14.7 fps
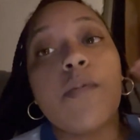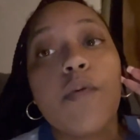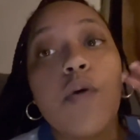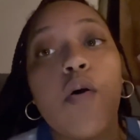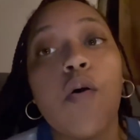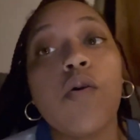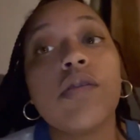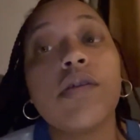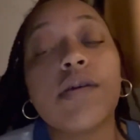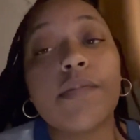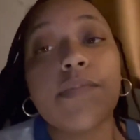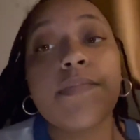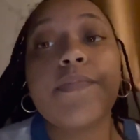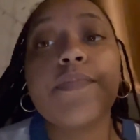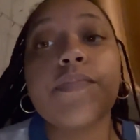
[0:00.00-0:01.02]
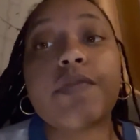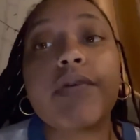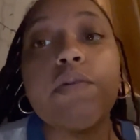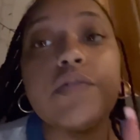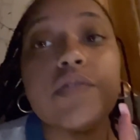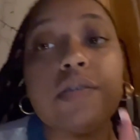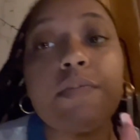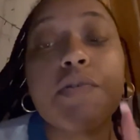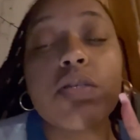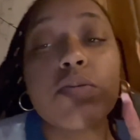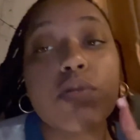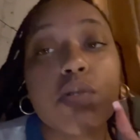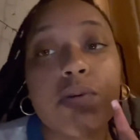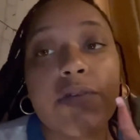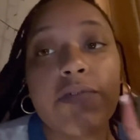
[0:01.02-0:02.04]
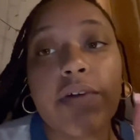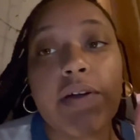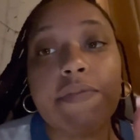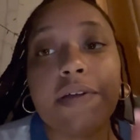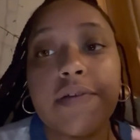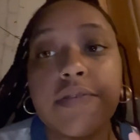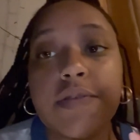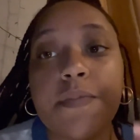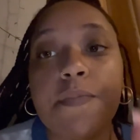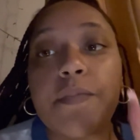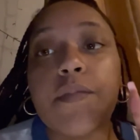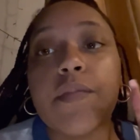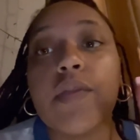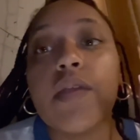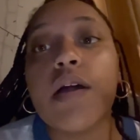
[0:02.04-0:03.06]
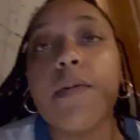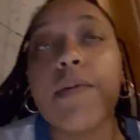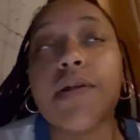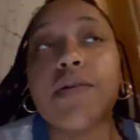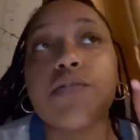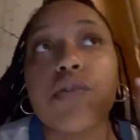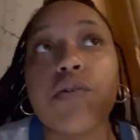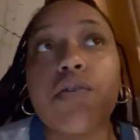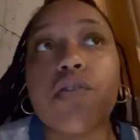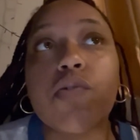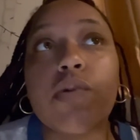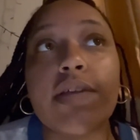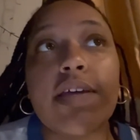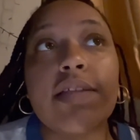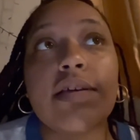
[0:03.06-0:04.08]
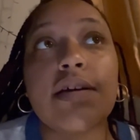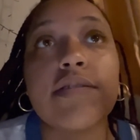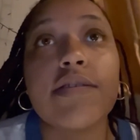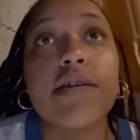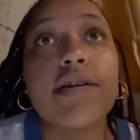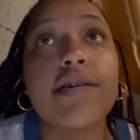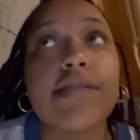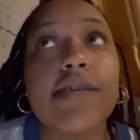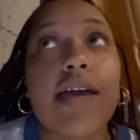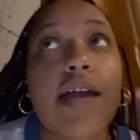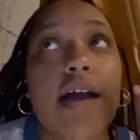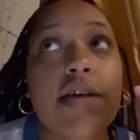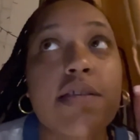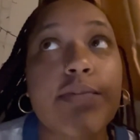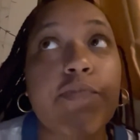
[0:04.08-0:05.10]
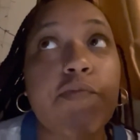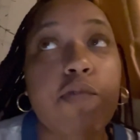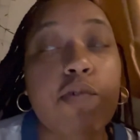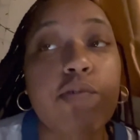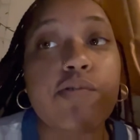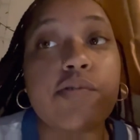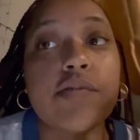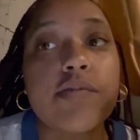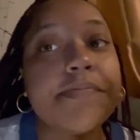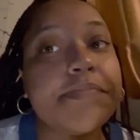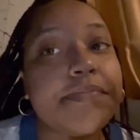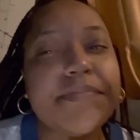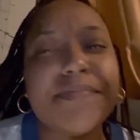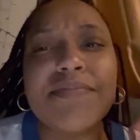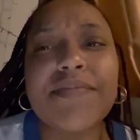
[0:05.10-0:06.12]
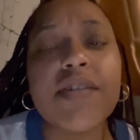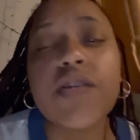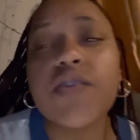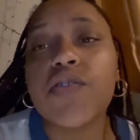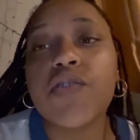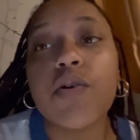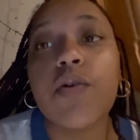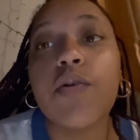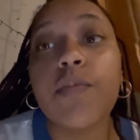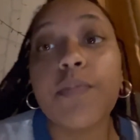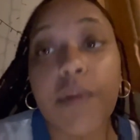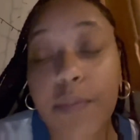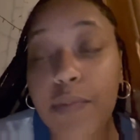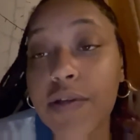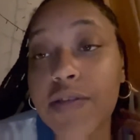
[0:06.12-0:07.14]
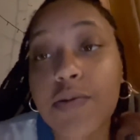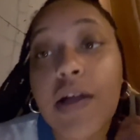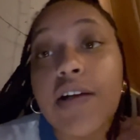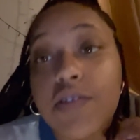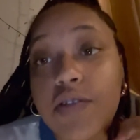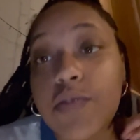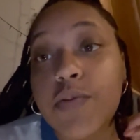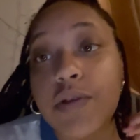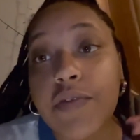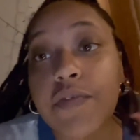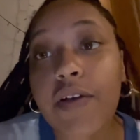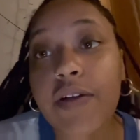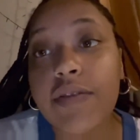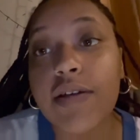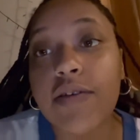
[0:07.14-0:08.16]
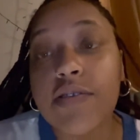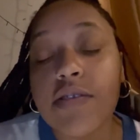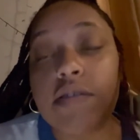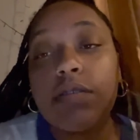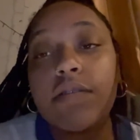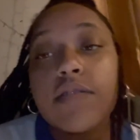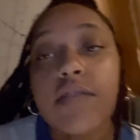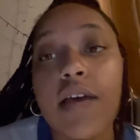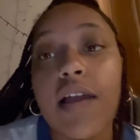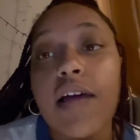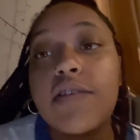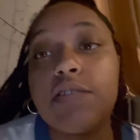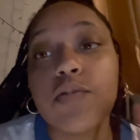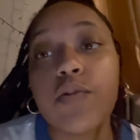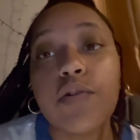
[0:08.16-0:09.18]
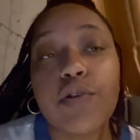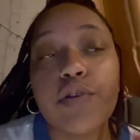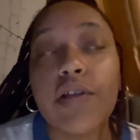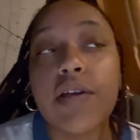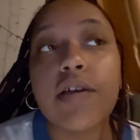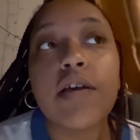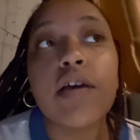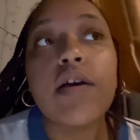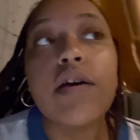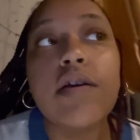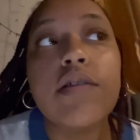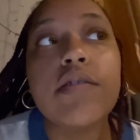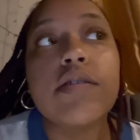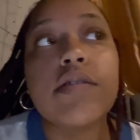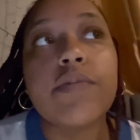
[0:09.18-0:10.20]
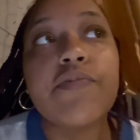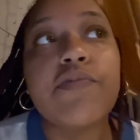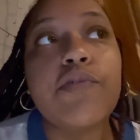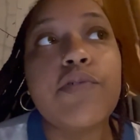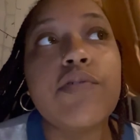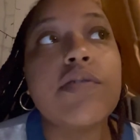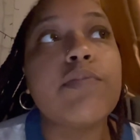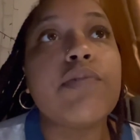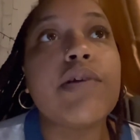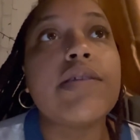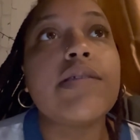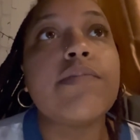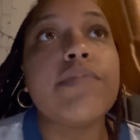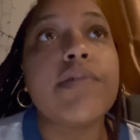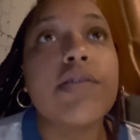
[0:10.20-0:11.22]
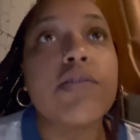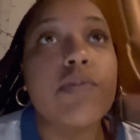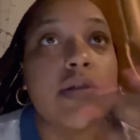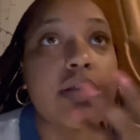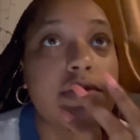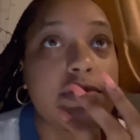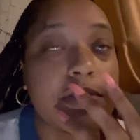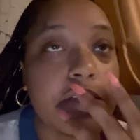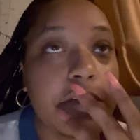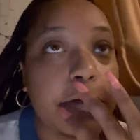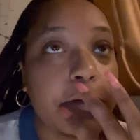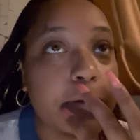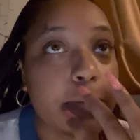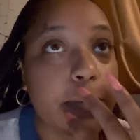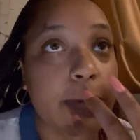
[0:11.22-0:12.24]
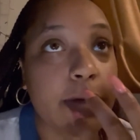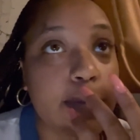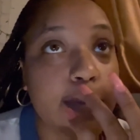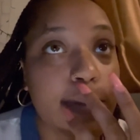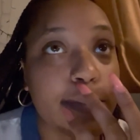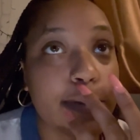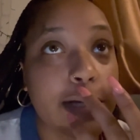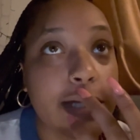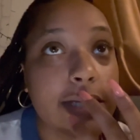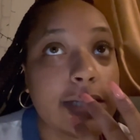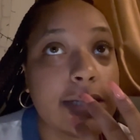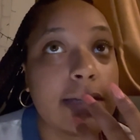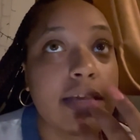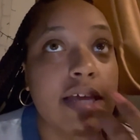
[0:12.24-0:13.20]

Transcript: Only, it was supposed to be 25,000, but it was only 28,000 because I got some food. So my braids were actually 25,000 and I just ordered like some food, some rice and beans while I was there getting my braids.